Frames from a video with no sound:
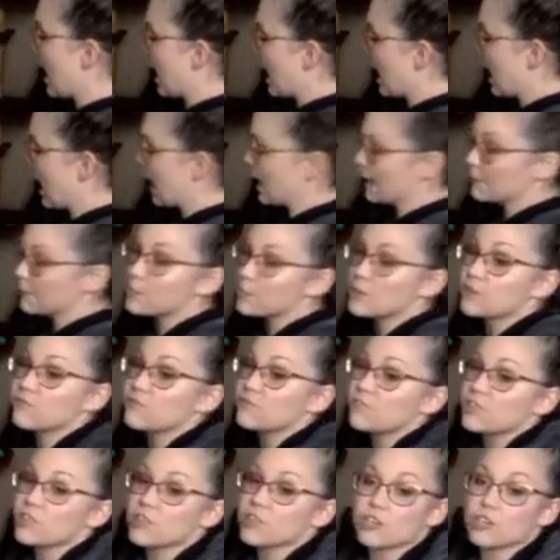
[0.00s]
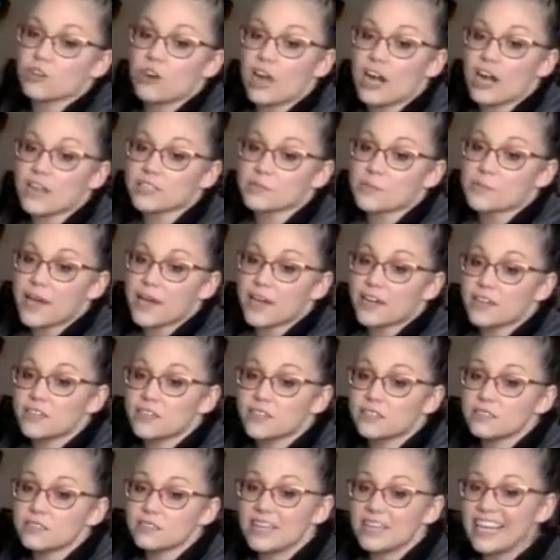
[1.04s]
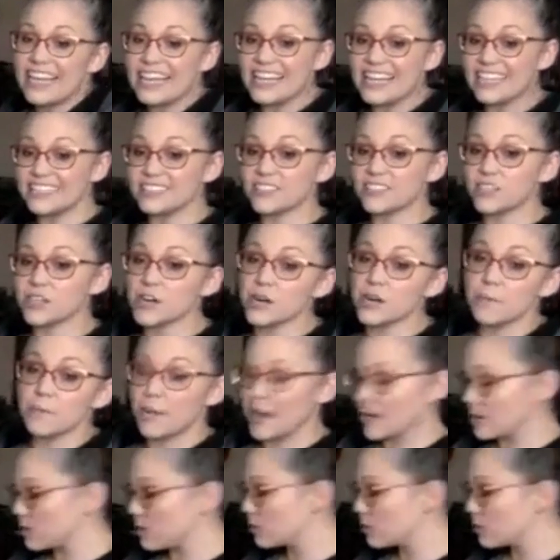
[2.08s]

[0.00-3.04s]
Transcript: I prefer the cross pattern. Is there a better